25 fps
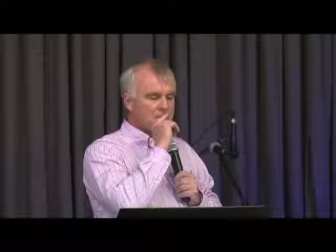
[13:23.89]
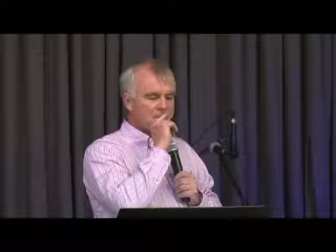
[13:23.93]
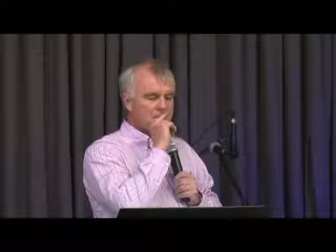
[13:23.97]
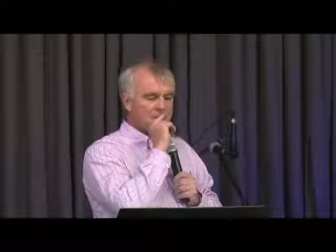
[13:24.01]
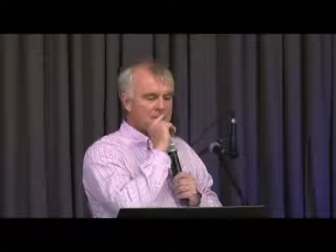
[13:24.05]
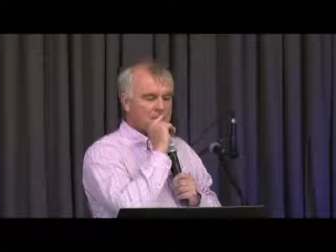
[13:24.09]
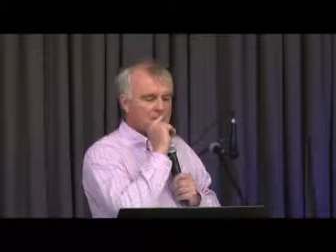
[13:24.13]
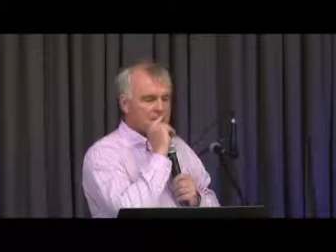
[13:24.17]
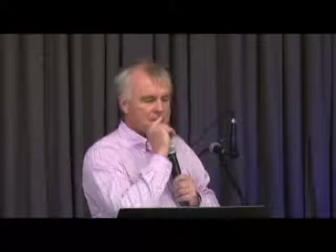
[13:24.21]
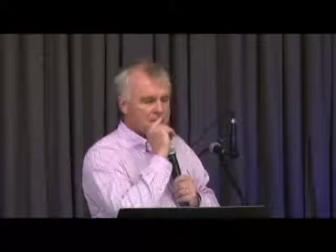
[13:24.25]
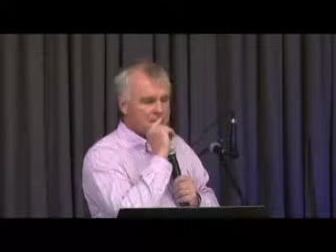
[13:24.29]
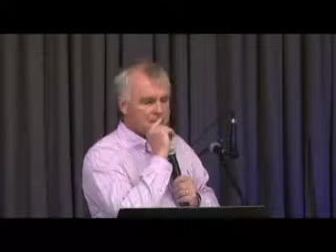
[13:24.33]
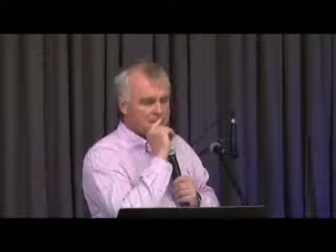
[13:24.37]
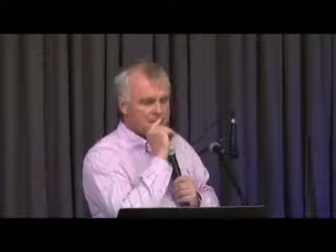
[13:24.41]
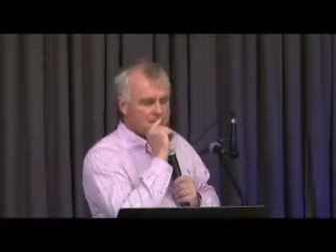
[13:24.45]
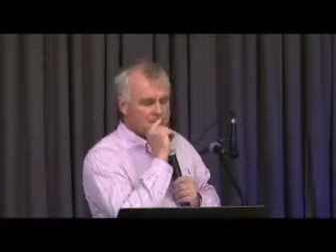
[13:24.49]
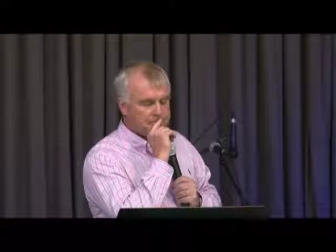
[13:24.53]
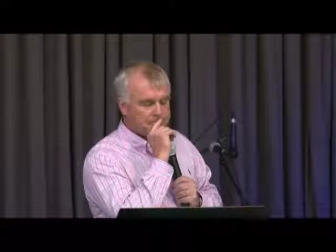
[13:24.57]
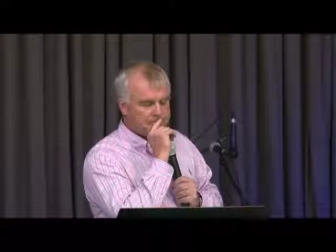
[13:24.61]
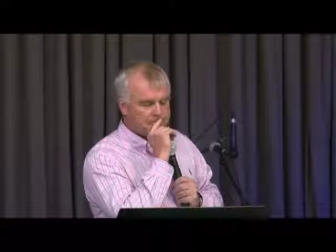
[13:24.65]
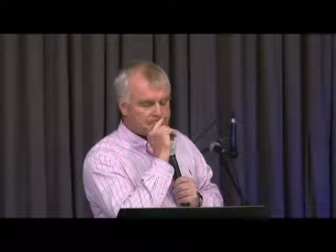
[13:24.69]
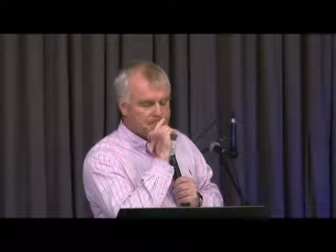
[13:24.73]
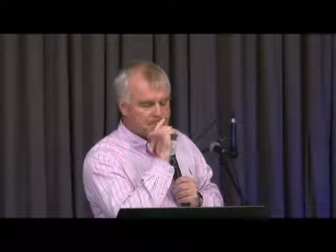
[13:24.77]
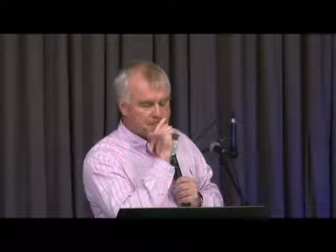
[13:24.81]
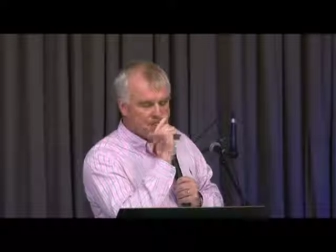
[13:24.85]

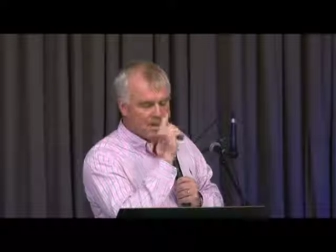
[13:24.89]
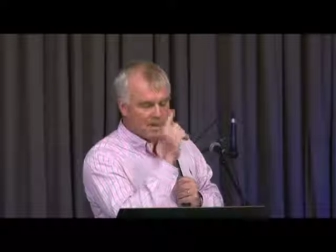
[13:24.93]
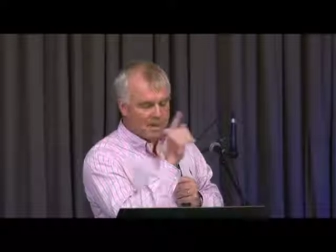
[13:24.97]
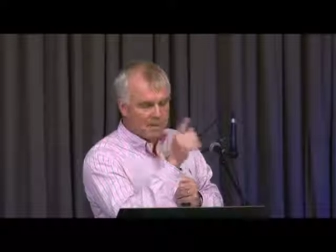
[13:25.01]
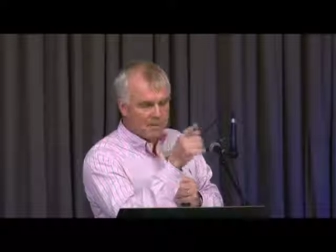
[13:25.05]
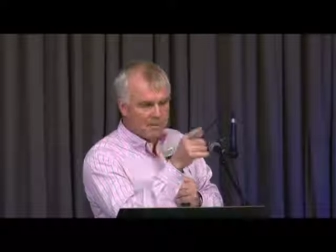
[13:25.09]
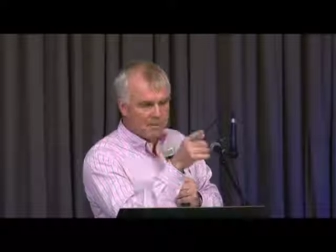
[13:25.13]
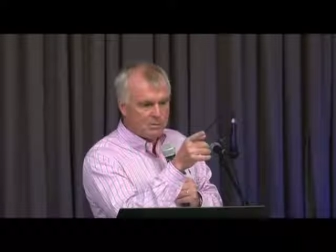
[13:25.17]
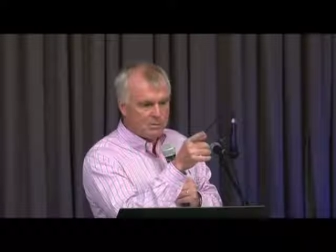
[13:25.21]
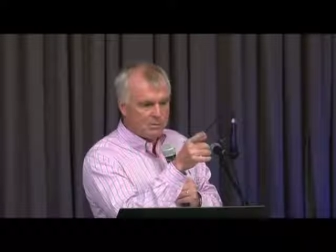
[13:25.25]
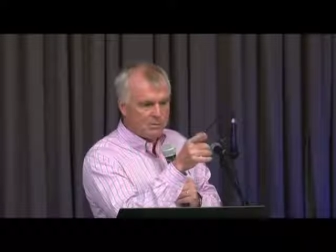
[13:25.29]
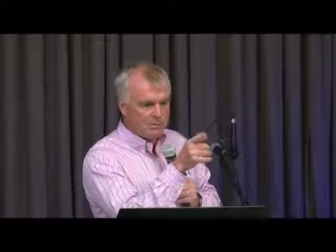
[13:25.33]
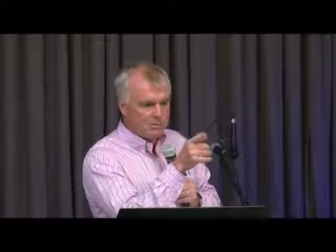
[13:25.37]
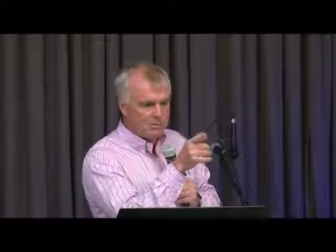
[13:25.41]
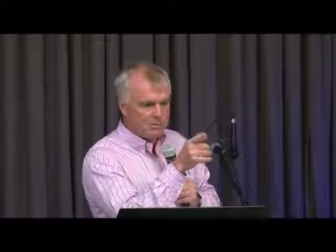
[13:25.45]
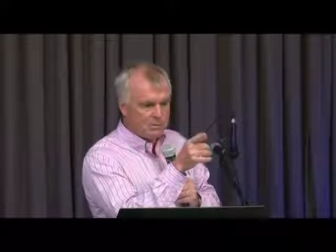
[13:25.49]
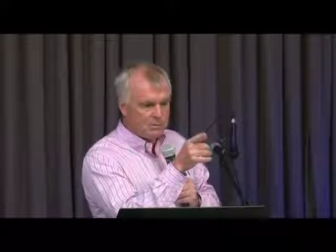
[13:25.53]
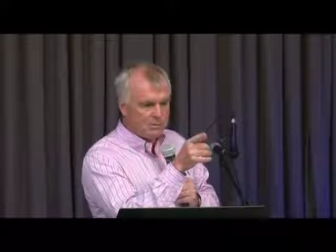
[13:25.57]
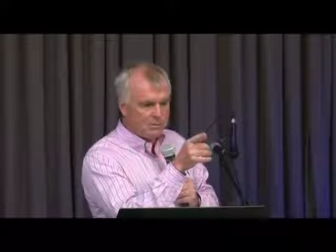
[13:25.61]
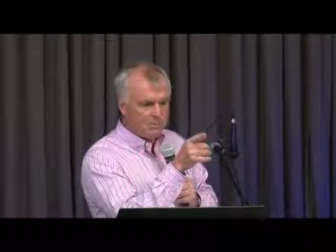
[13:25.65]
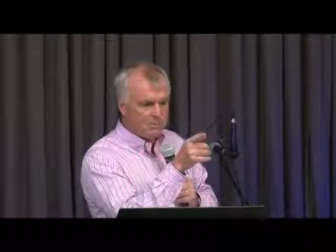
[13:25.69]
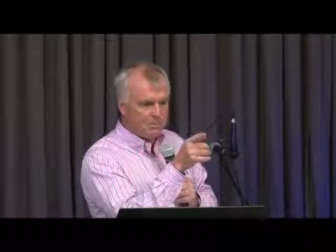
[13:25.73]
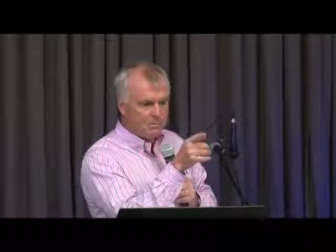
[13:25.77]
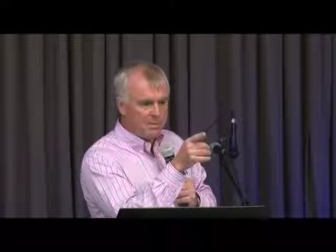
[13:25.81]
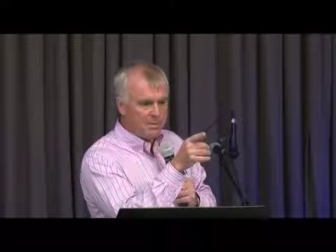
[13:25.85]
um, trying to
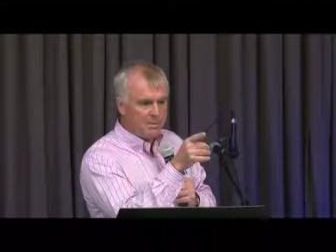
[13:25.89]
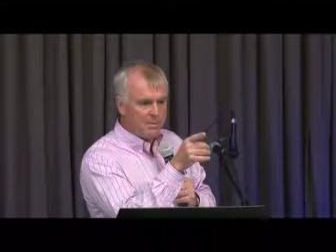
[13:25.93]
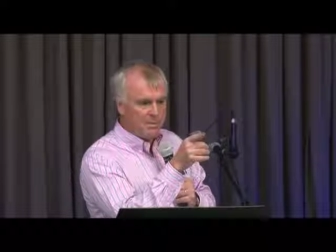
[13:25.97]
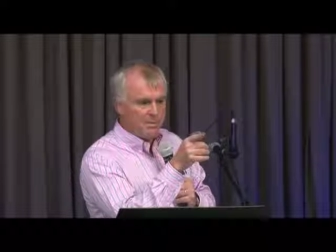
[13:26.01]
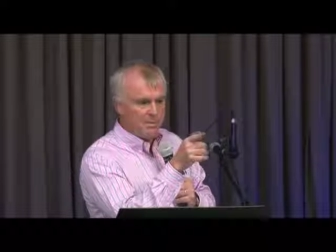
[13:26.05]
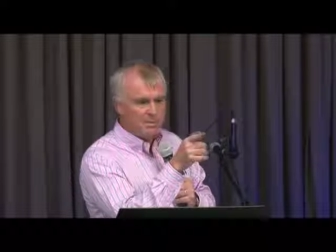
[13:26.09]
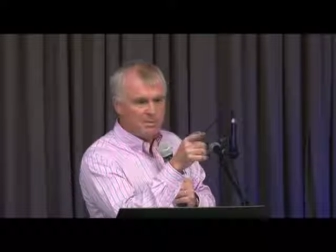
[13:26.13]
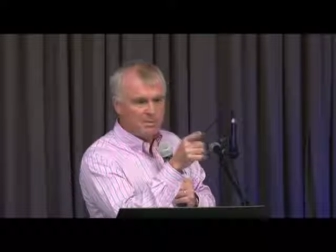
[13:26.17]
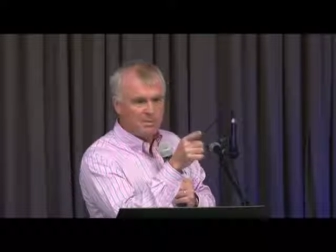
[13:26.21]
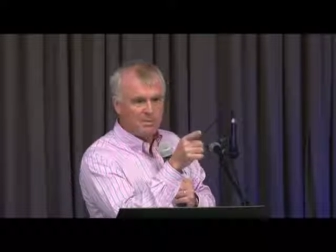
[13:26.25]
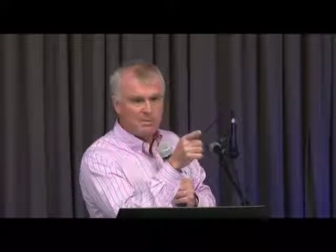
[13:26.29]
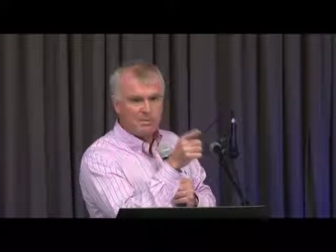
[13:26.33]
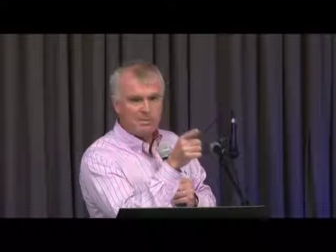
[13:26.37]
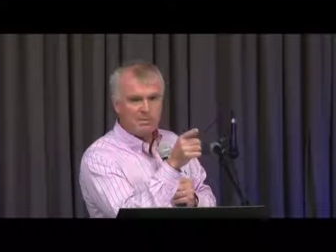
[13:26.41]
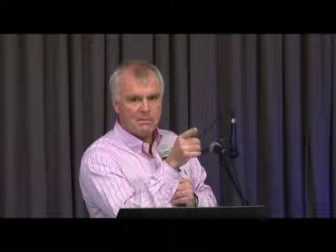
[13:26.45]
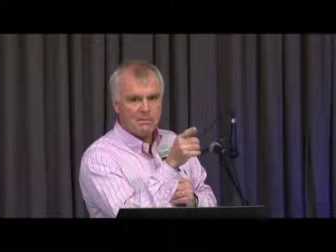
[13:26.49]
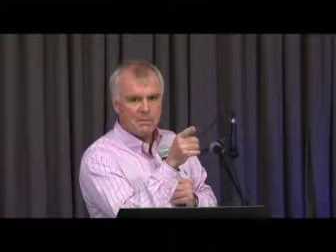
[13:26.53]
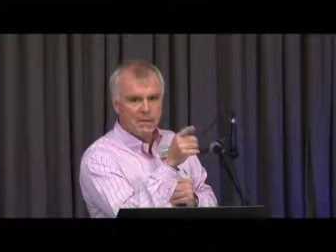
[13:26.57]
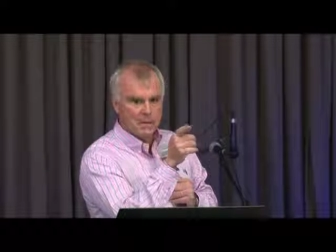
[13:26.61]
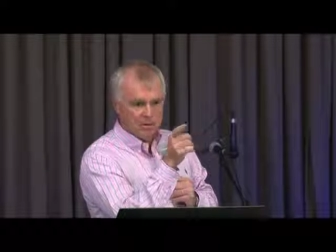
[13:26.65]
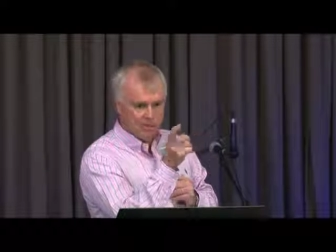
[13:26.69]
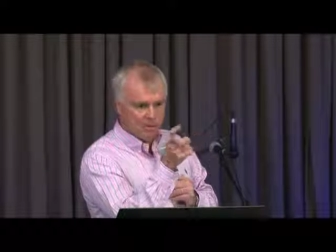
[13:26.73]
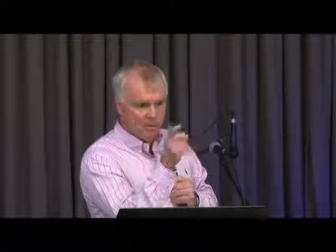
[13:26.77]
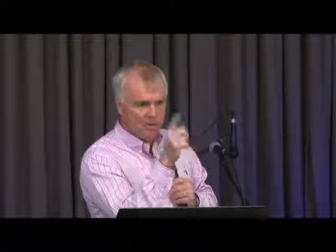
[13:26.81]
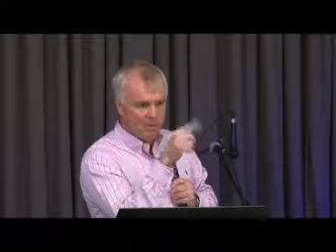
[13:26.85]
prove me wrong
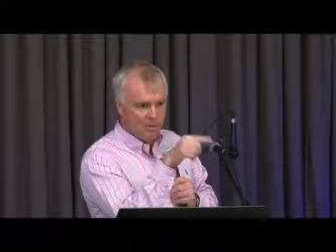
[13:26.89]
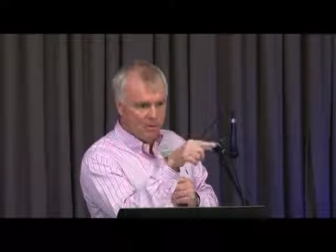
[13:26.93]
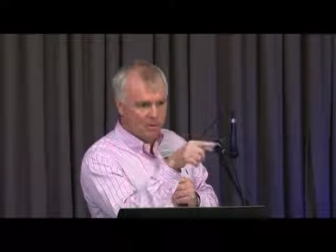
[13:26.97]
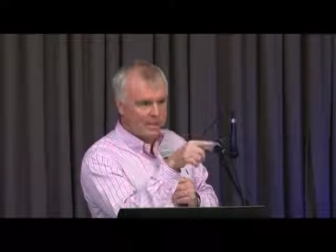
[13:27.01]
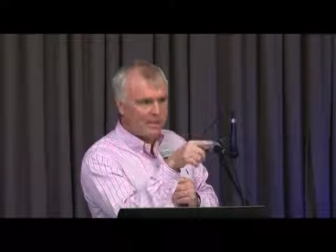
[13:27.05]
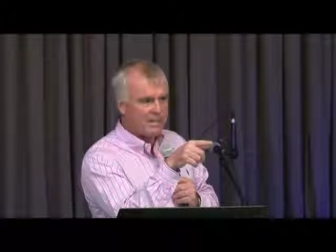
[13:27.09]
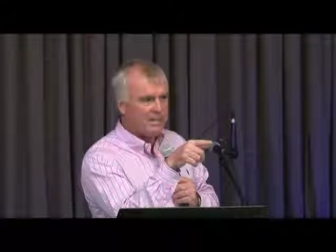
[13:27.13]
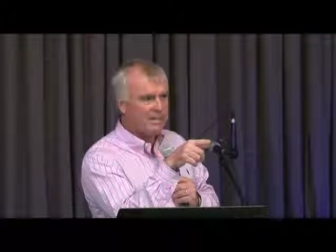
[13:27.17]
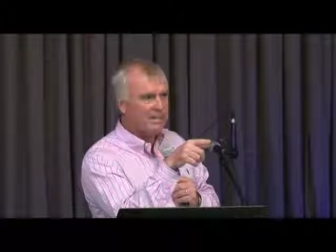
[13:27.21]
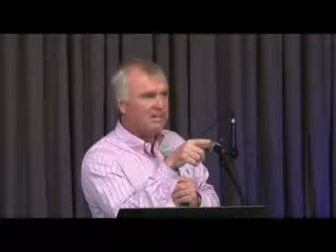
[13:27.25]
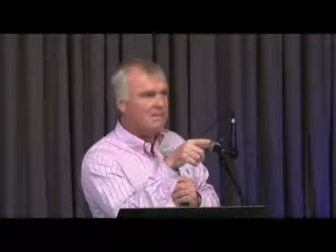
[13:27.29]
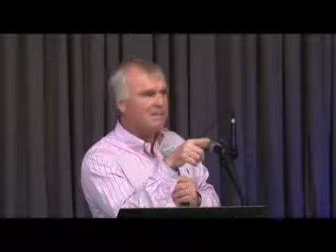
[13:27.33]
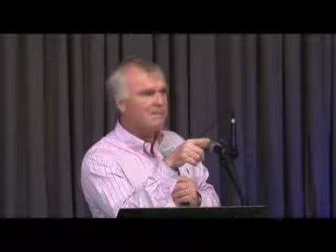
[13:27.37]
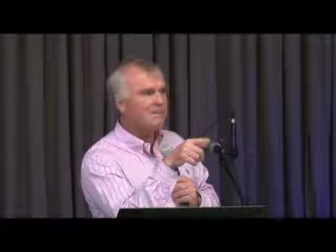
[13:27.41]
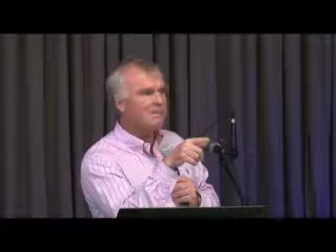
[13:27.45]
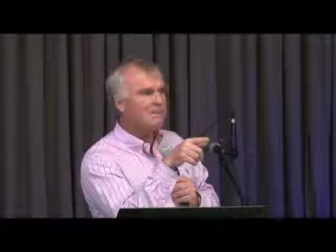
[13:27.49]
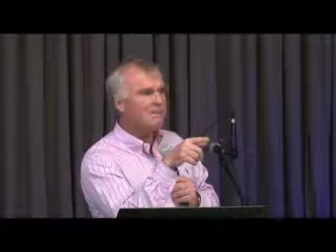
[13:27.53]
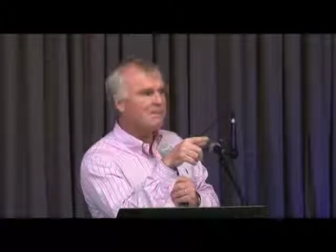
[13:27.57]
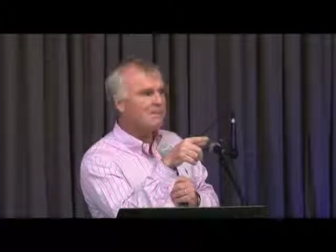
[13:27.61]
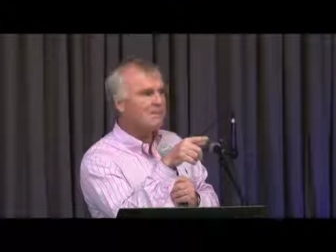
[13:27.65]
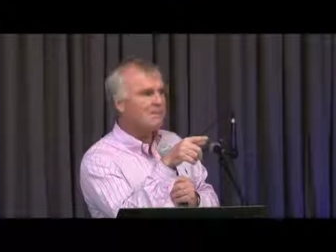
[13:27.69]
historically